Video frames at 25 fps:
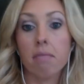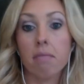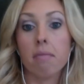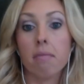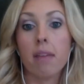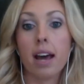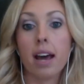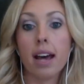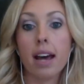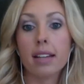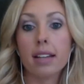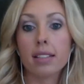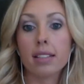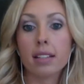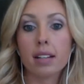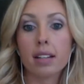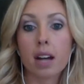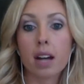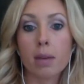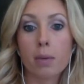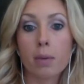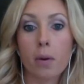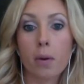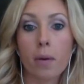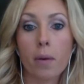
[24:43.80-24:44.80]
Ask a
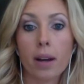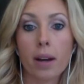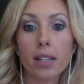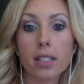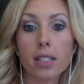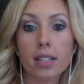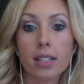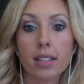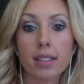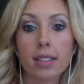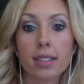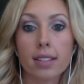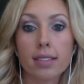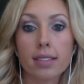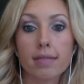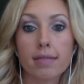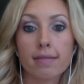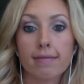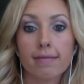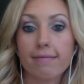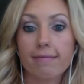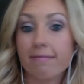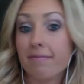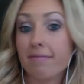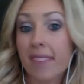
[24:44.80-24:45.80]
couple questions.
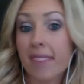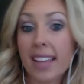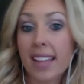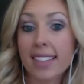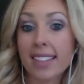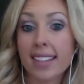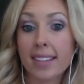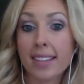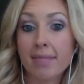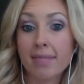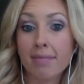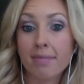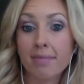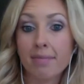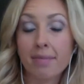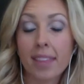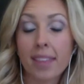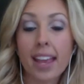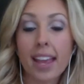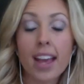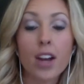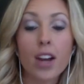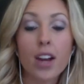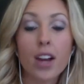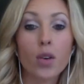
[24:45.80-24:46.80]
That's it.
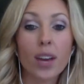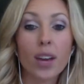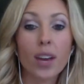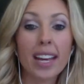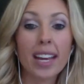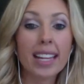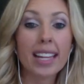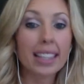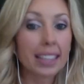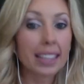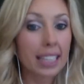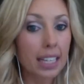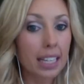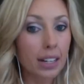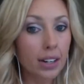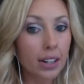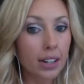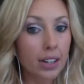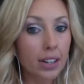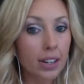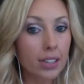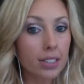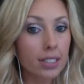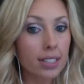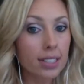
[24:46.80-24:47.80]
Great
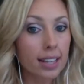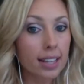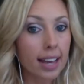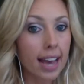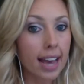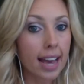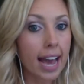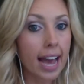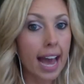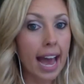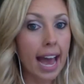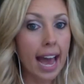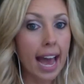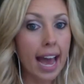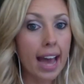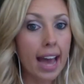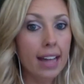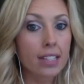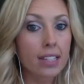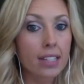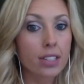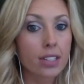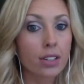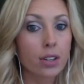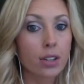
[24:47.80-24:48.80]
leaders
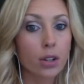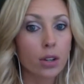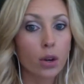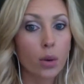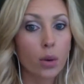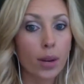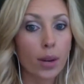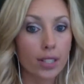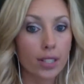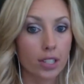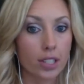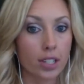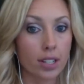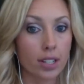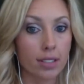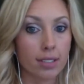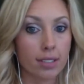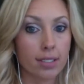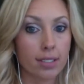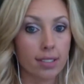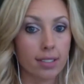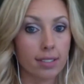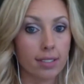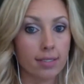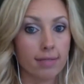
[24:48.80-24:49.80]
ask
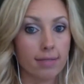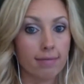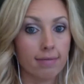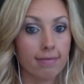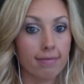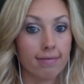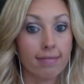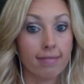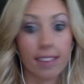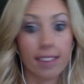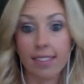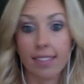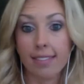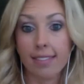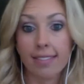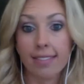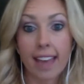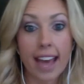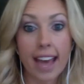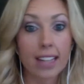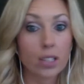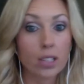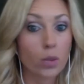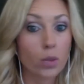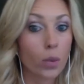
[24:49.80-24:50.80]
questions.
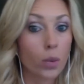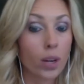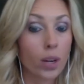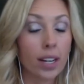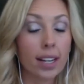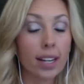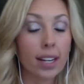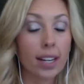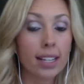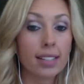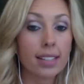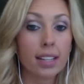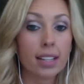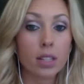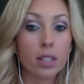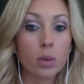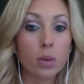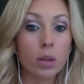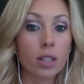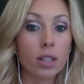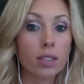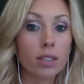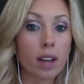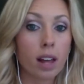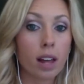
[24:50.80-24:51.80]
that's what it is. That's
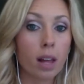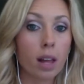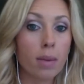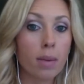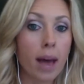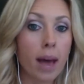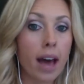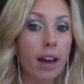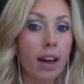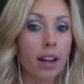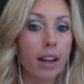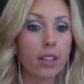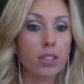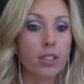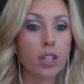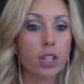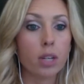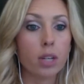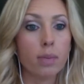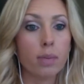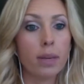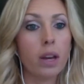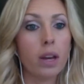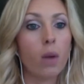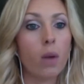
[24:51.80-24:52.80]
what it's all about. And it
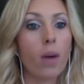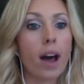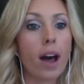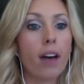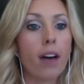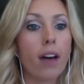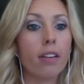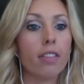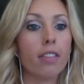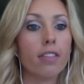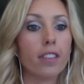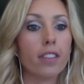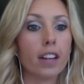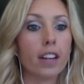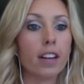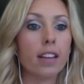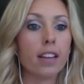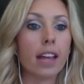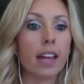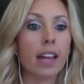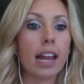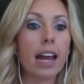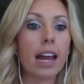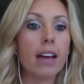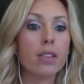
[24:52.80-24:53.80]
took me a while to figure
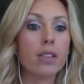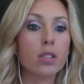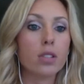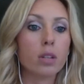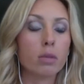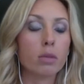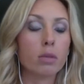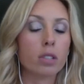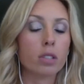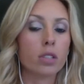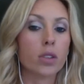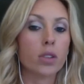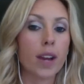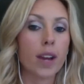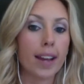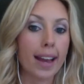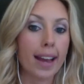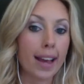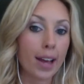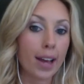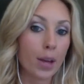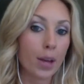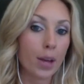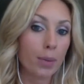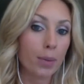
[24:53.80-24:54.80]
that out. So I'm just trying to
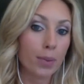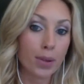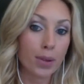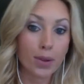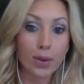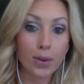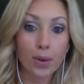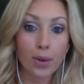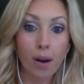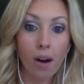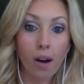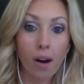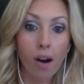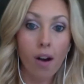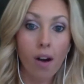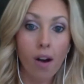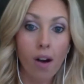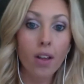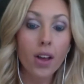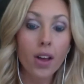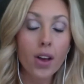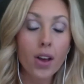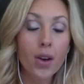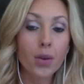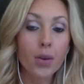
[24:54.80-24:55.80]
help you
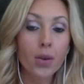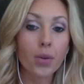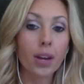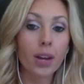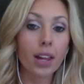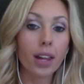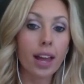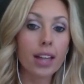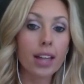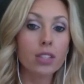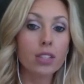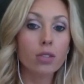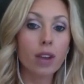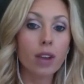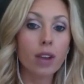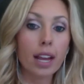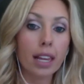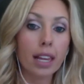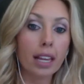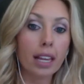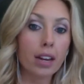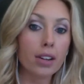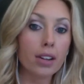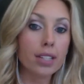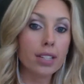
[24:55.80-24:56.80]
all realize
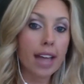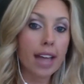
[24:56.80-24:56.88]
great leaders